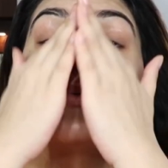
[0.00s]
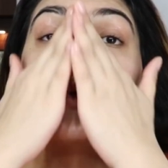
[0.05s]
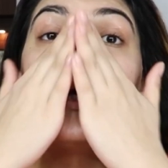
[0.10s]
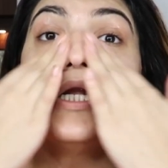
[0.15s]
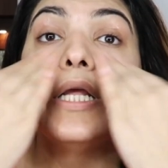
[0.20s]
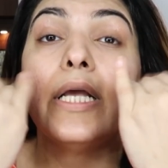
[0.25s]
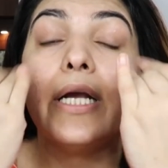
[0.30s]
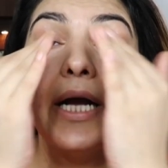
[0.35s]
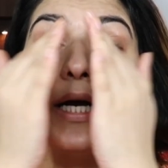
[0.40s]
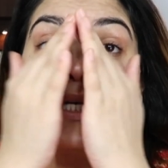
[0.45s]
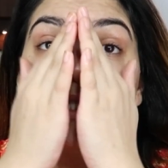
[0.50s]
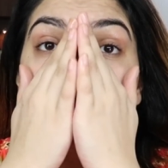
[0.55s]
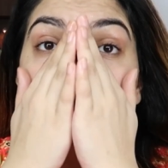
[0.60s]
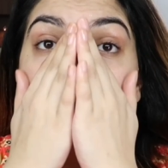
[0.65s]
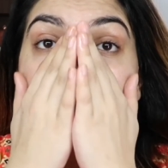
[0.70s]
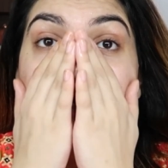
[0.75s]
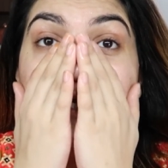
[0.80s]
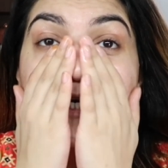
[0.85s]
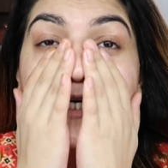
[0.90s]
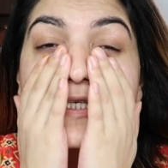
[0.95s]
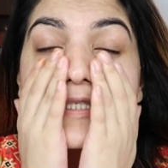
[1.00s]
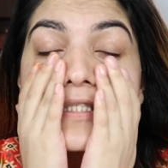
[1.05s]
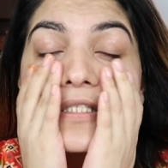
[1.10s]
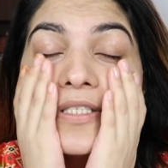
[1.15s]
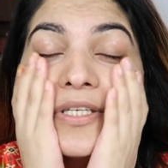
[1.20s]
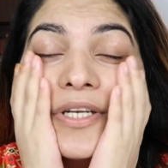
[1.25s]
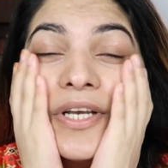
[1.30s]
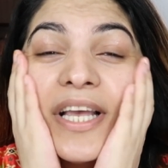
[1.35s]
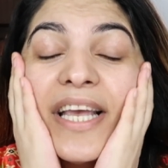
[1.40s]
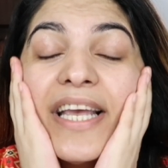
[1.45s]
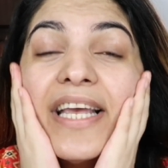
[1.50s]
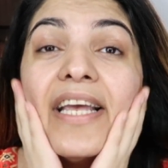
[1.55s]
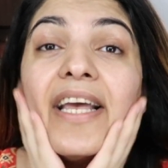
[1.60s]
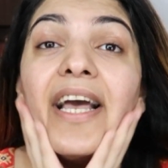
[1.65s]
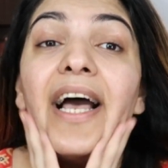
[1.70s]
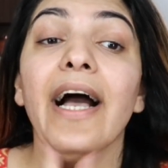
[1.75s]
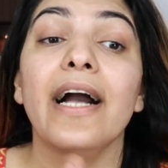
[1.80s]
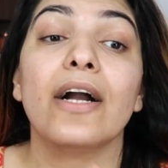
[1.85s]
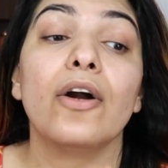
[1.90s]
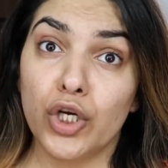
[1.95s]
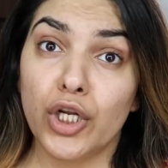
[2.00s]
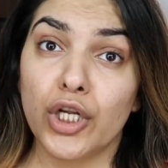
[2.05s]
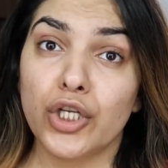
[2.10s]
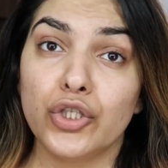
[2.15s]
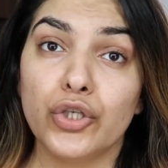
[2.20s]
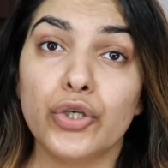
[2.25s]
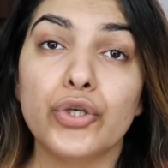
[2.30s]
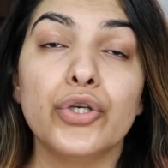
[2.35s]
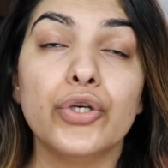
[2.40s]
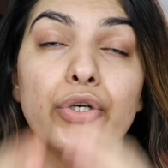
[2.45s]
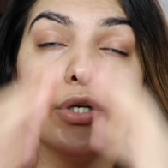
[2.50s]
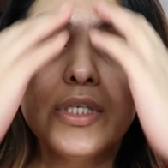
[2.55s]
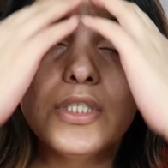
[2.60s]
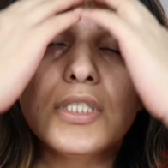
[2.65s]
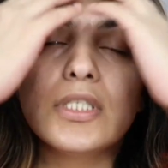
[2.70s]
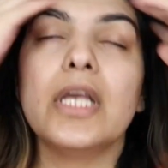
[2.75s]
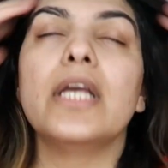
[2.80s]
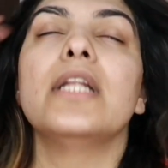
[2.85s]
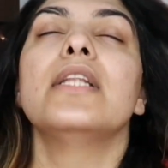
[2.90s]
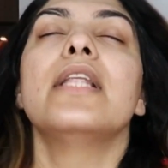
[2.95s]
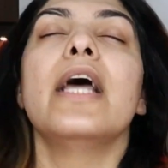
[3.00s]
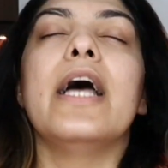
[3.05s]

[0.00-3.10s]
really customized according to your skin